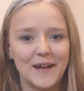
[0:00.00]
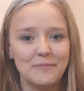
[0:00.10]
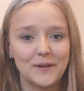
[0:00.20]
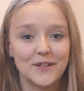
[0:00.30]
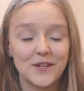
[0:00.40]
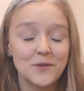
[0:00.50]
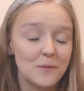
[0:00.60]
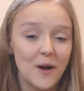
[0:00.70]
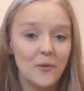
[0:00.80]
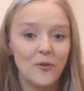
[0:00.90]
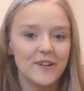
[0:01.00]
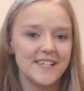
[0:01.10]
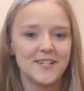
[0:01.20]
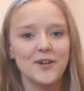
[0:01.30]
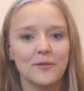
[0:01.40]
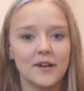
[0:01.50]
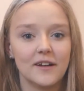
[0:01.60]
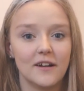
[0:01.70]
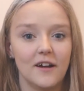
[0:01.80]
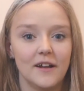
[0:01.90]
Because those were my worries too.
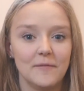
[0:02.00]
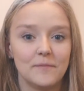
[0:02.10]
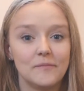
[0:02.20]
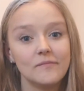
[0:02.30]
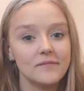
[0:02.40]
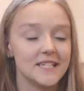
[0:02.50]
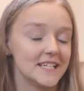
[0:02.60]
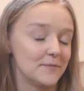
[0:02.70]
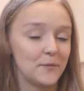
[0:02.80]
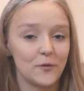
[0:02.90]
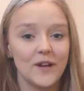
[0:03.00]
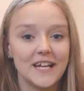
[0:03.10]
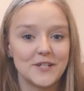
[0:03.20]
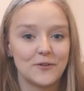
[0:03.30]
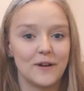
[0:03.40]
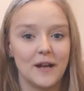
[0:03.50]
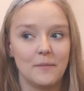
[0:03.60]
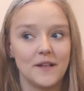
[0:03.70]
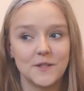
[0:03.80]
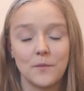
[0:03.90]
And I did a 3-year degree. I
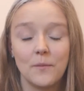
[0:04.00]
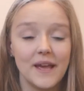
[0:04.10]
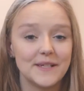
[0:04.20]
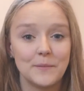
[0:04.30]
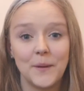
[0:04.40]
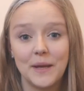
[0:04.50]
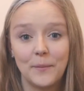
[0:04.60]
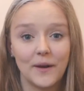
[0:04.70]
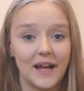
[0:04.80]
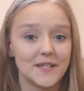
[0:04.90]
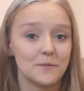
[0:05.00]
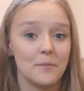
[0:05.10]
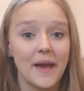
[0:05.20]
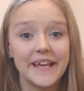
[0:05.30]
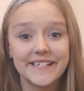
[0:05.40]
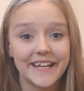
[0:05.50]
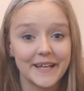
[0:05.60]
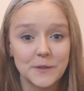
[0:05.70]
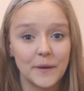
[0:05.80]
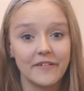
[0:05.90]
met some amazing people. I had some amazing
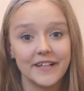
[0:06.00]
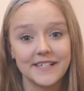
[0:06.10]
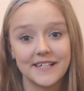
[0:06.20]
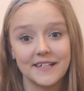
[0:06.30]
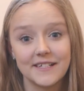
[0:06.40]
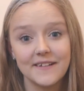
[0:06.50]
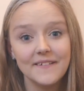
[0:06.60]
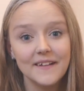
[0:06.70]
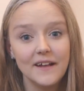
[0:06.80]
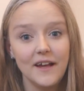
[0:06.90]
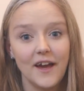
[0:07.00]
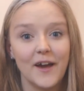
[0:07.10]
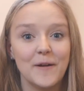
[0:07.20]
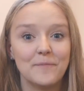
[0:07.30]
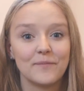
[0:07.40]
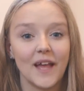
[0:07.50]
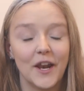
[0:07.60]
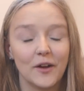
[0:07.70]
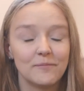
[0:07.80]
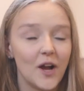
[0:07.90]
experiences. And
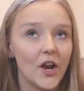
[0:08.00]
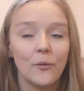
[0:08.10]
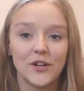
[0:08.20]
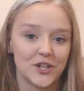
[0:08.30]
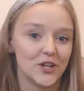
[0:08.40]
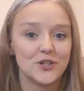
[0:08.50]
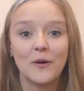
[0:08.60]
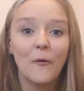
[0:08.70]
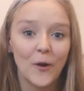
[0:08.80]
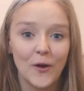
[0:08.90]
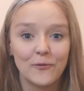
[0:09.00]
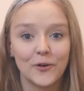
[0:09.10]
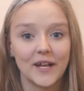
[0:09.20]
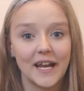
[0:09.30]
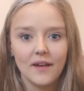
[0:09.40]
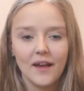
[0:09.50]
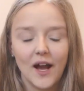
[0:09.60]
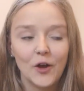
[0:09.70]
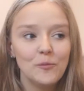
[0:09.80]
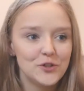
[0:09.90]
I kind of wish I could do it all over again.
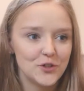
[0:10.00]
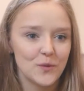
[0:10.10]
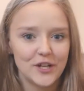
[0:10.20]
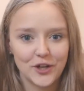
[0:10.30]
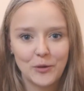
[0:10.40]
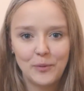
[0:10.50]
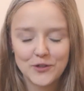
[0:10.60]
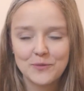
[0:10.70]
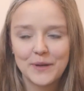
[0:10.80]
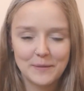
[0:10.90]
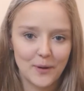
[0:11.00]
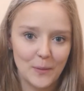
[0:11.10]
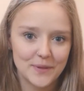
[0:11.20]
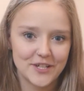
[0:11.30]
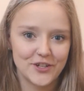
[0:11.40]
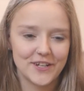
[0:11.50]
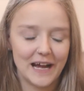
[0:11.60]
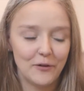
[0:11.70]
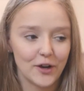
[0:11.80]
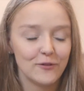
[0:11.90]
I almost just wish I could put somebody in my position
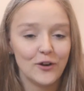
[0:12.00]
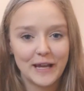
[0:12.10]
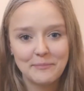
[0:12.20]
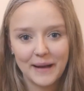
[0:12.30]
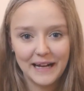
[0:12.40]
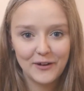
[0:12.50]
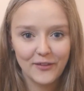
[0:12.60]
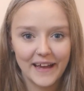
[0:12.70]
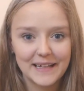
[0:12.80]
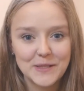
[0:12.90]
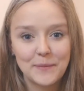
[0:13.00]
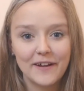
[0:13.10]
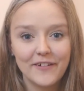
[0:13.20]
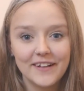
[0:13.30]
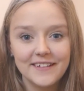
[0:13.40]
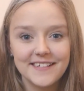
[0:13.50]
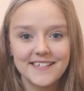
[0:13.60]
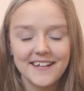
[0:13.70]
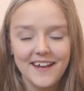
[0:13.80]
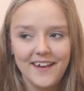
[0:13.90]
now, kind of looking back on that experience.